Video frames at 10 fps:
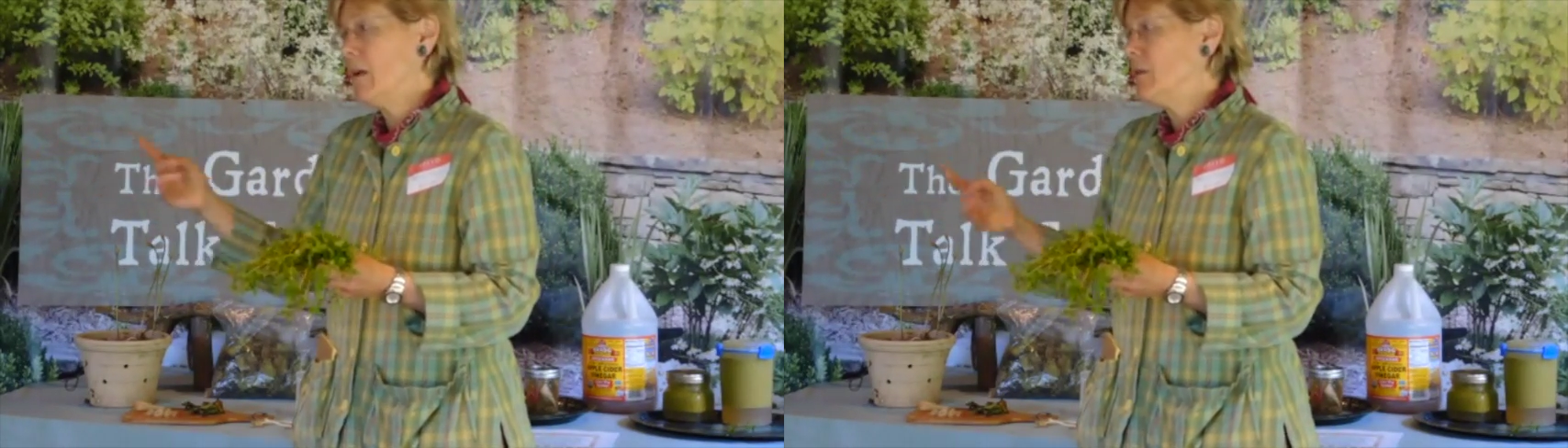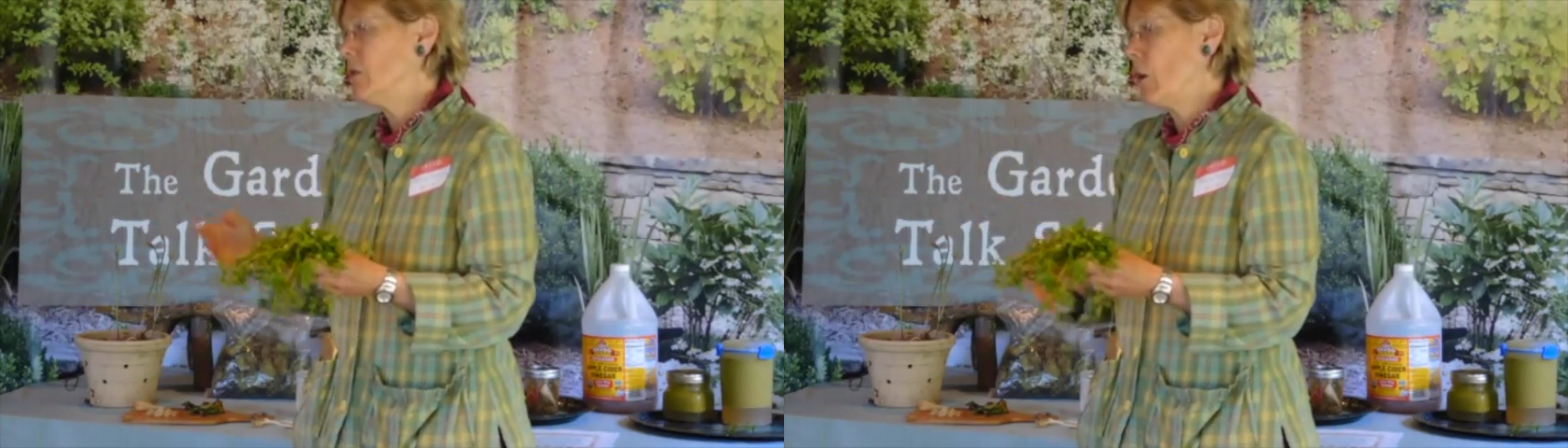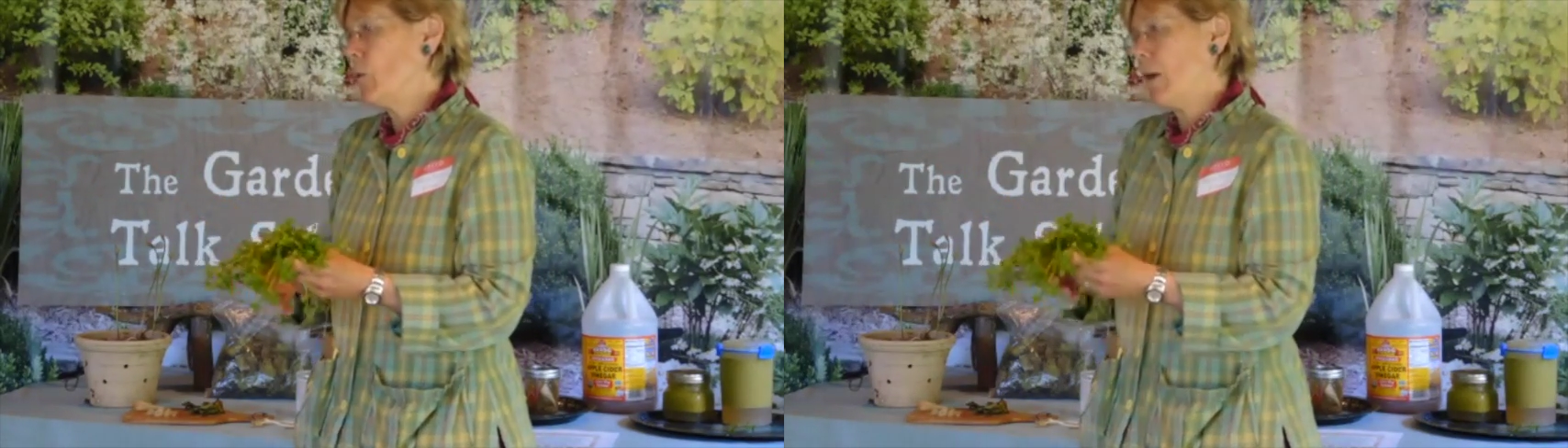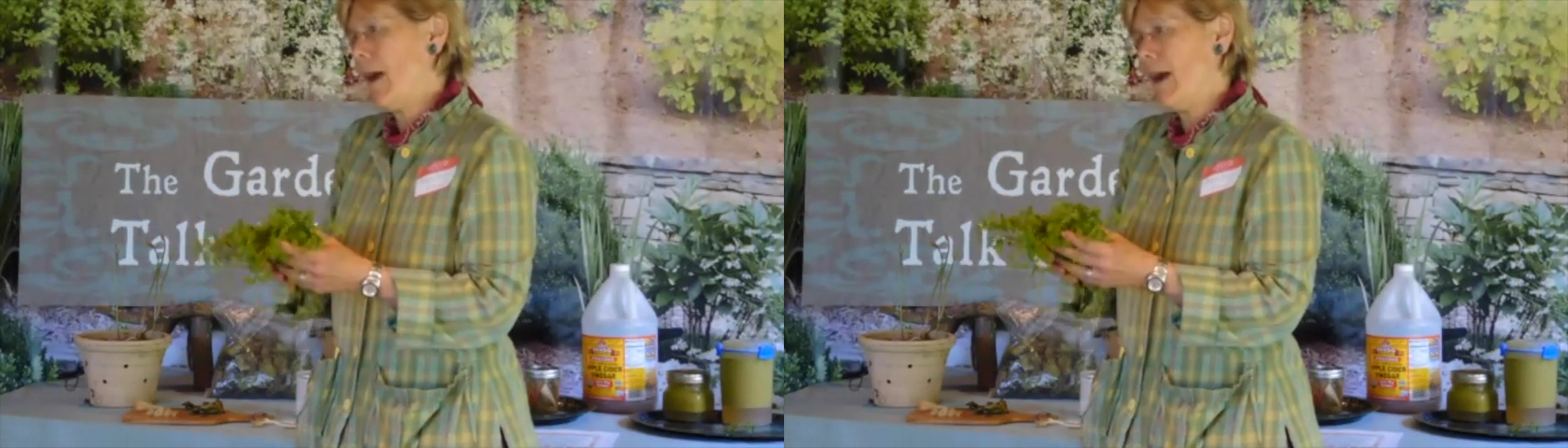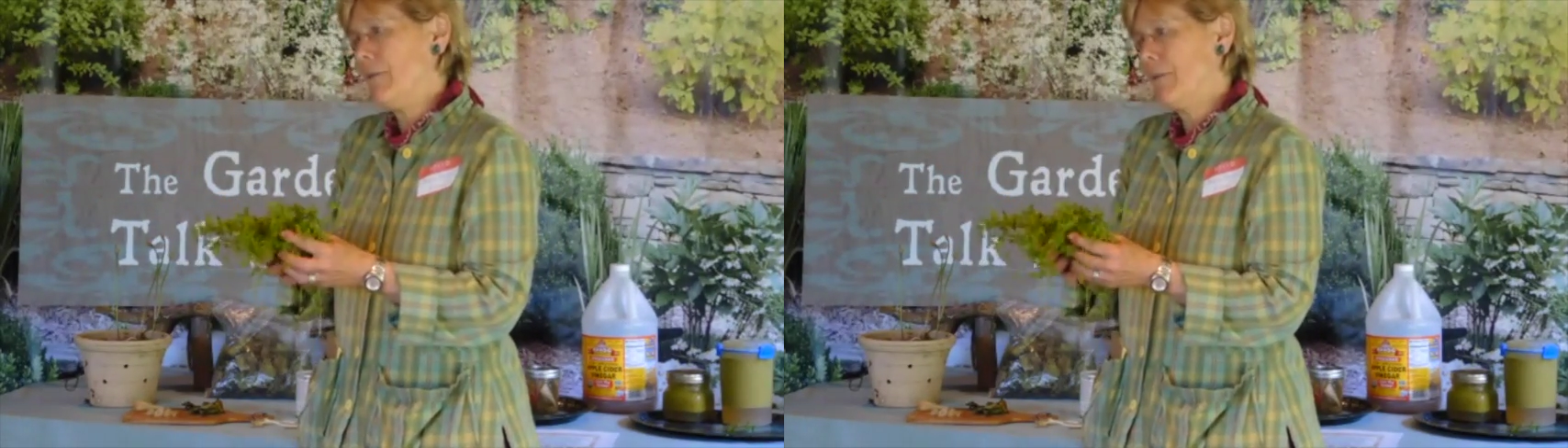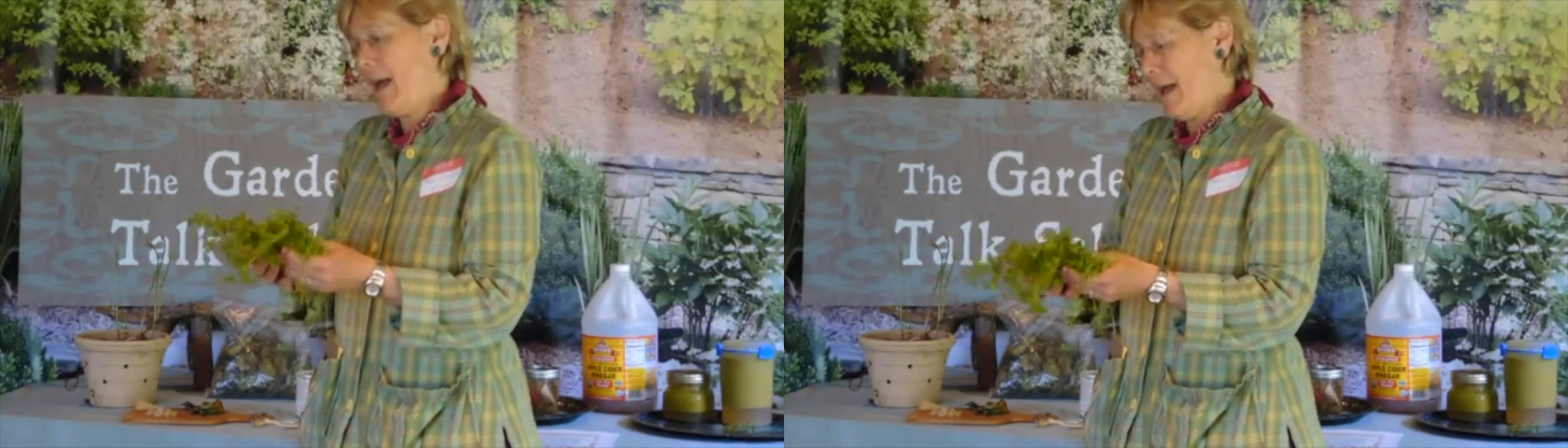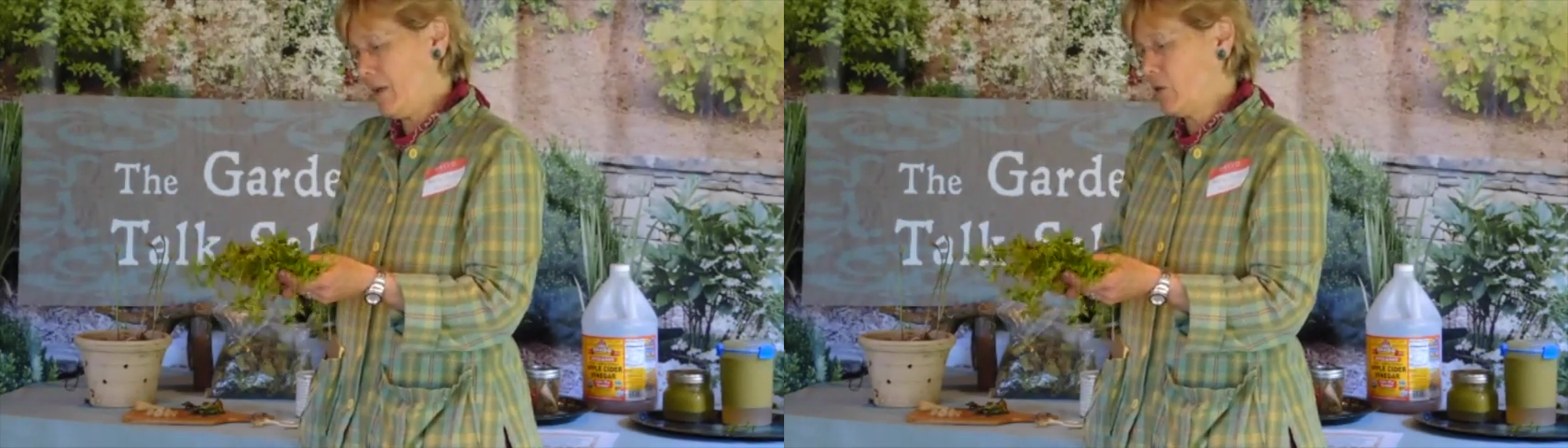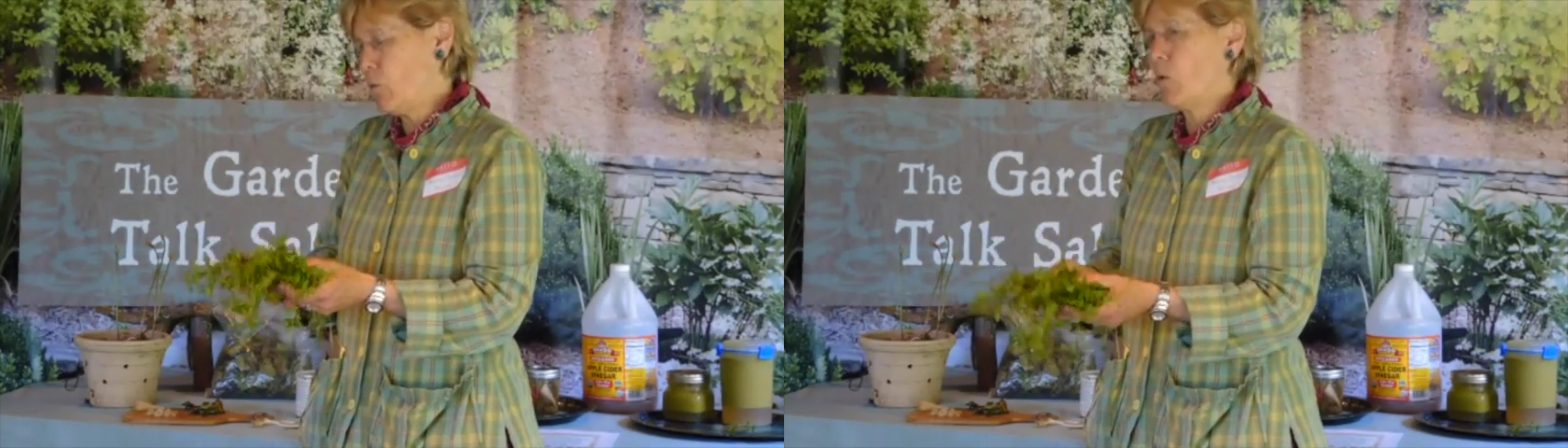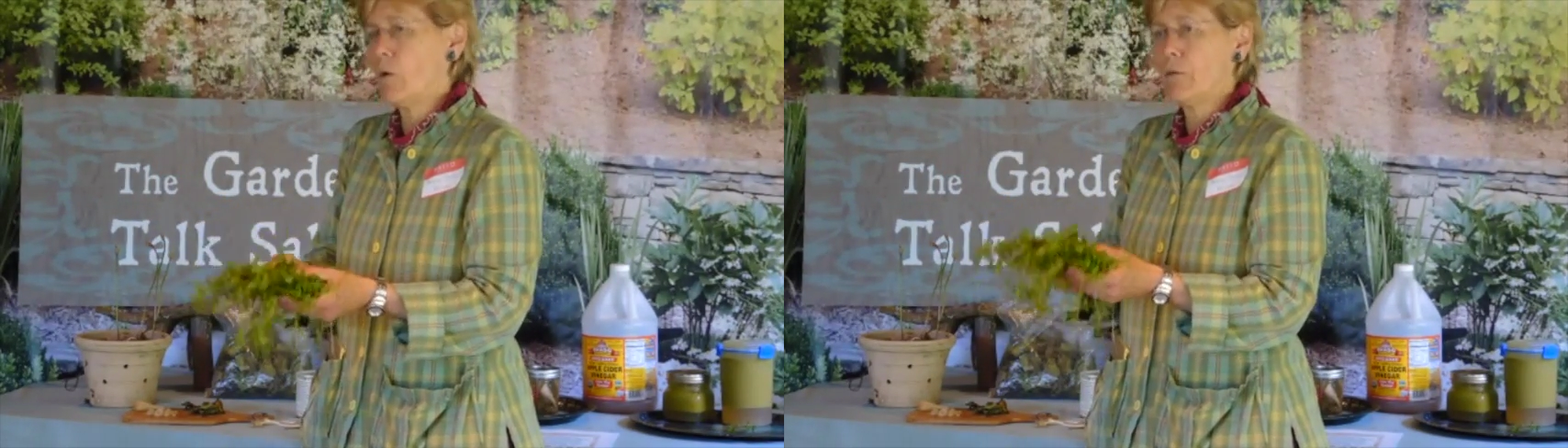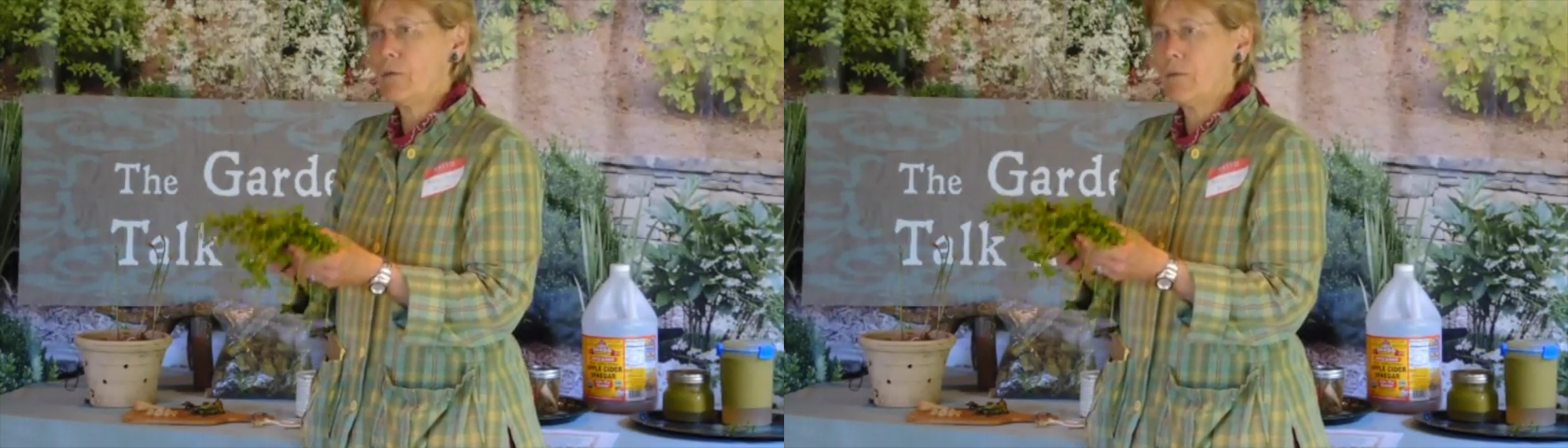So that is worth